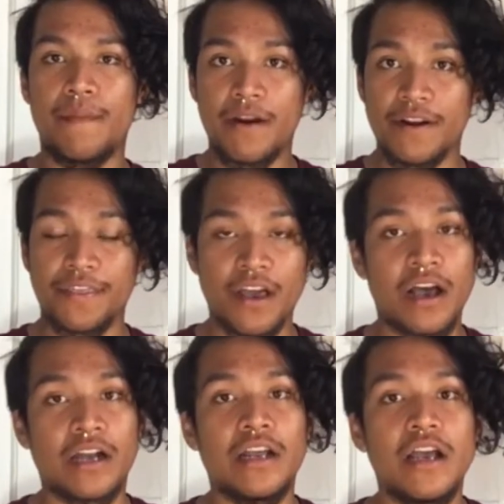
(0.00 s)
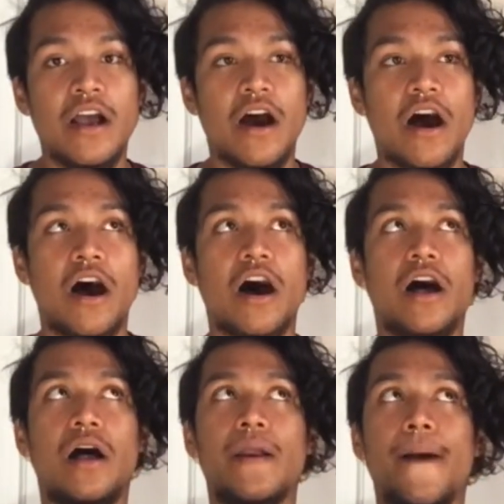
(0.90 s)
Marathon
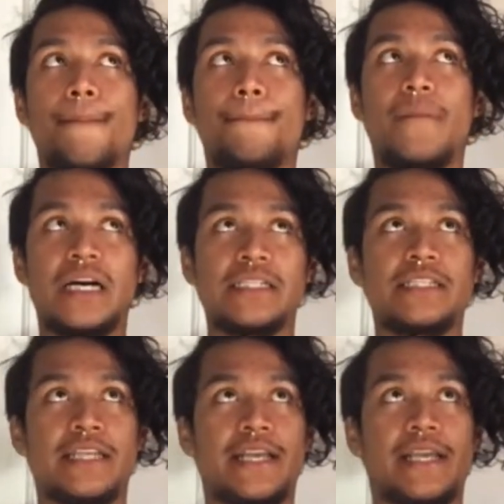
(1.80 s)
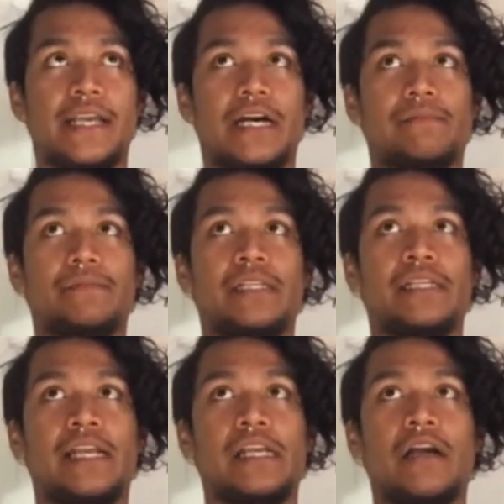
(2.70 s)
on Monday
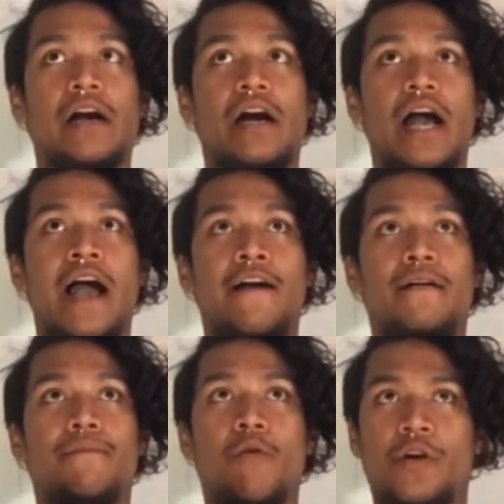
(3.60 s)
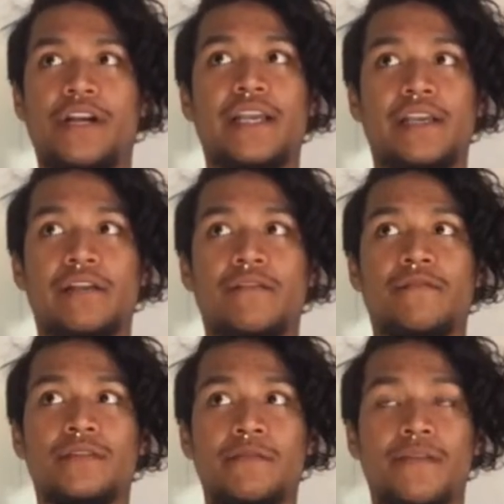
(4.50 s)
at morning.
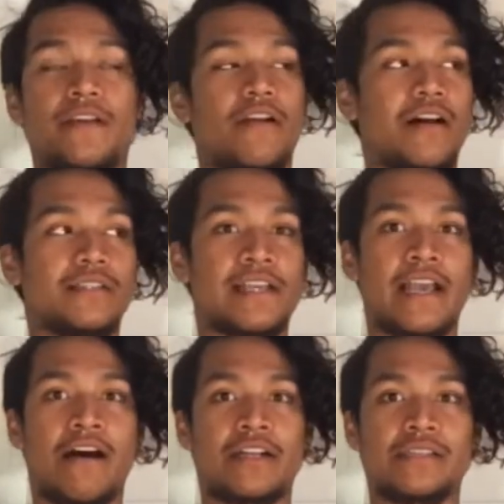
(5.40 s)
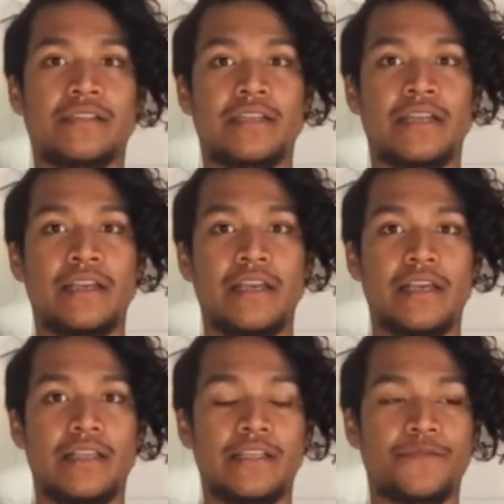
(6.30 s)
They were there all day, honestly.
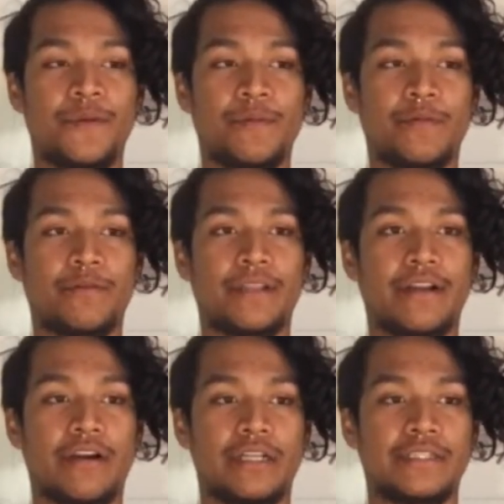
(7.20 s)
These people were there all